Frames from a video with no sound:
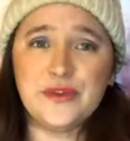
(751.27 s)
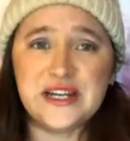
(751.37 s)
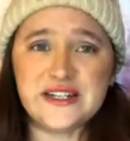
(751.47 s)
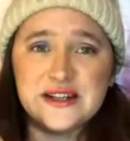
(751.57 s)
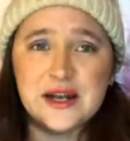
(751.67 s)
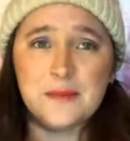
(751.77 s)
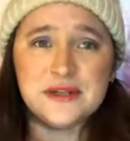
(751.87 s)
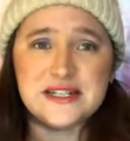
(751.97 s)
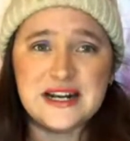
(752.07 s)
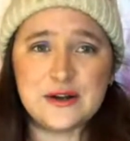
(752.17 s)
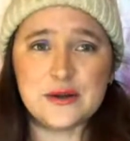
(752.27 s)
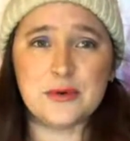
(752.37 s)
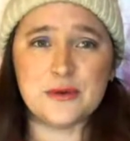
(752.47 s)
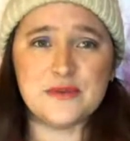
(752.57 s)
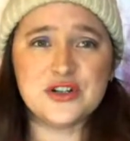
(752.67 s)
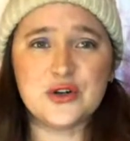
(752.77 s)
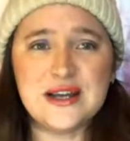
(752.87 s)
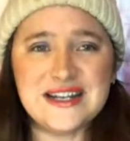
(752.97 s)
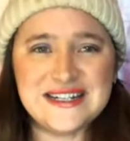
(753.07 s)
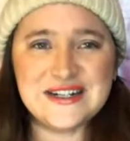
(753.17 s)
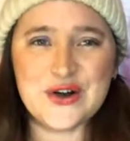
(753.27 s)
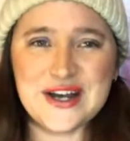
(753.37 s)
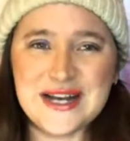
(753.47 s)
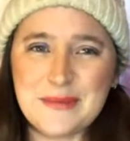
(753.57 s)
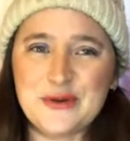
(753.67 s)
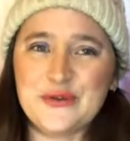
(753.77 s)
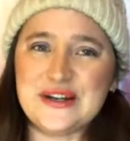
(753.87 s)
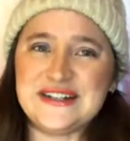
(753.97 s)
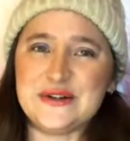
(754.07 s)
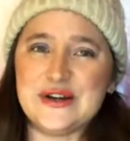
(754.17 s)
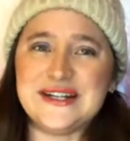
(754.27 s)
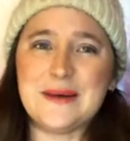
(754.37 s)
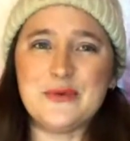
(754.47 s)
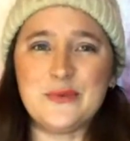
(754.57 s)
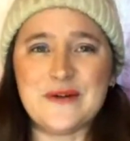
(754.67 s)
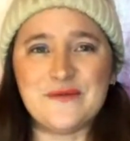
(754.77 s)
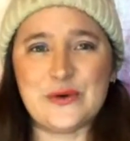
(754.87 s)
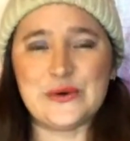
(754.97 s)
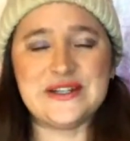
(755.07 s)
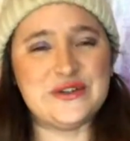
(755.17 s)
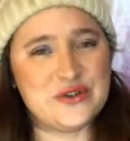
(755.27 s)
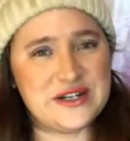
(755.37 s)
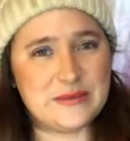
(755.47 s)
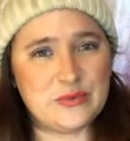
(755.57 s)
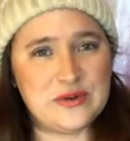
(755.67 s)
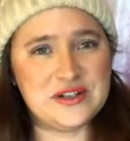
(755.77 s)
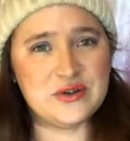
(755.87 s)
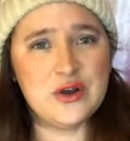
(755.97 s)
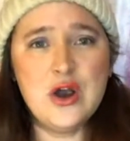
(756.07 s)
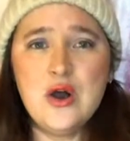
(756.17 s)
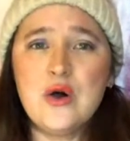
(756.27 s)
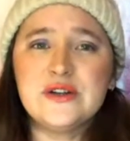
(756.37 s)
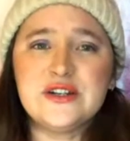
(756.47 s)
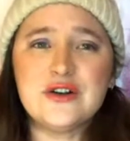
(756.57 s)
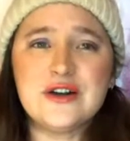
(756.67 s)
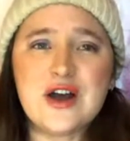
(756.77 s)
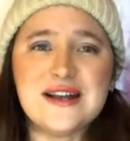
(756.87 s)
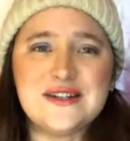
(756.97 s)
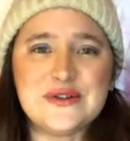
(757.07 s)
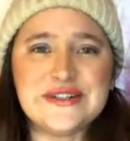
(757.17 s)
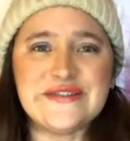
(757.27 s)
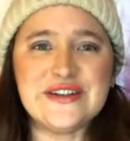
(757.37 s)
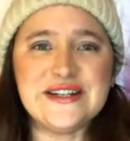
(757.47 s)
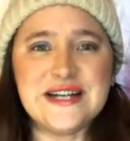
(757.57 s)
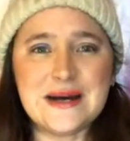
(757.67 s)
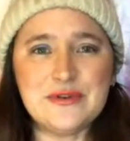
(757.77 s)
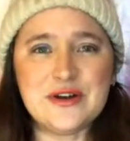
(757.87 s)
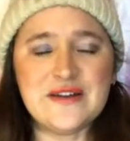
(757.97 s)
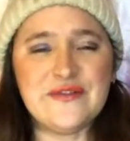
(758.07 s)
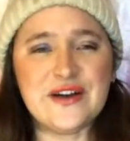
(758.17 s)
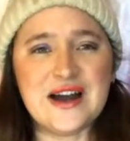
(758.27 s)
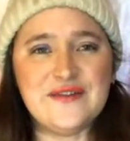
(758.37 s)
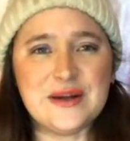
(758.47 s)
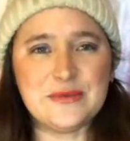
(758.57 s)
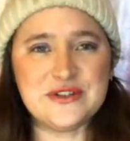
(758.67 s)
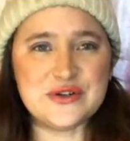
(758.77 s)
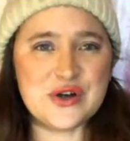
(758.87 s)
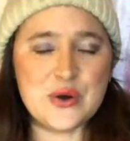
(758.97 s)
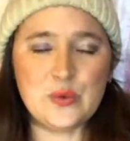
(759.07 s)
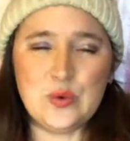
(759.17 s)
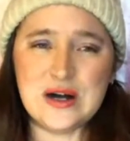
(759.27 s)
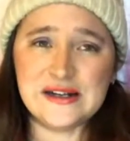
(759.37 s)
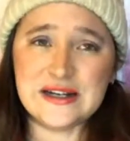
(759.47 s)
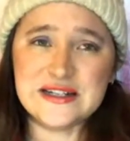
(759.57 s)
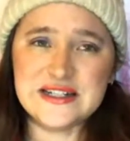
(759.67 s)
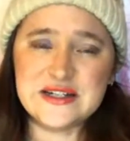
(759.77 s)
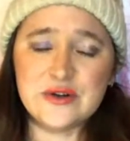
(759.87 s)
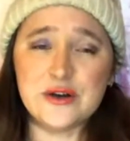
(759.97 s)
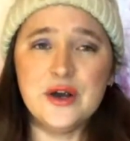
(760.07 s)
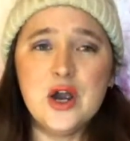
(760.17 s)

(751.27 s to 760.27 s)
these are the numbers down at the bottom of the screen: 0330 114 0110 or 0907 995 0010.